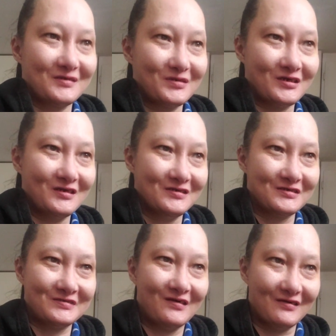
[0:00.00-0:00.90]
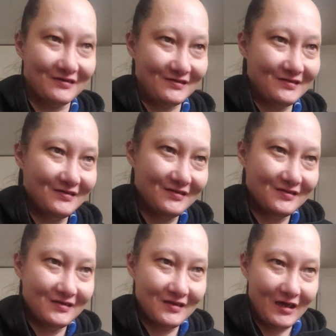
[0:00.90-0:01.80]
so I tried to sell it.
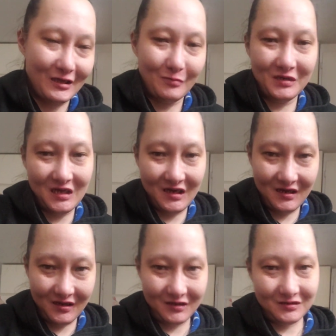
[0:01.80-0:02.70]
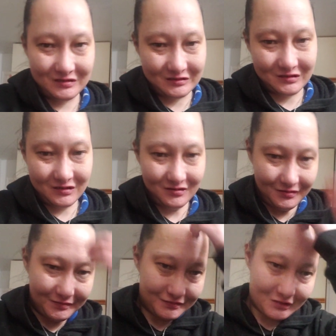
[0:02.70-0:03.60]
At the beginning, I used it,
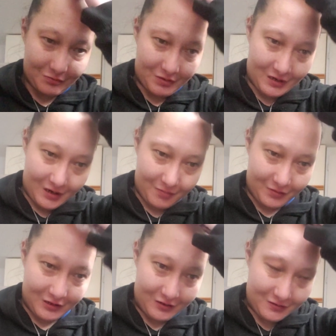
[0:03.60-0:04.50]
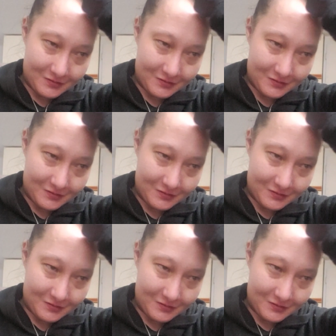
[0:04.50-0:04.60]
but now I'm like,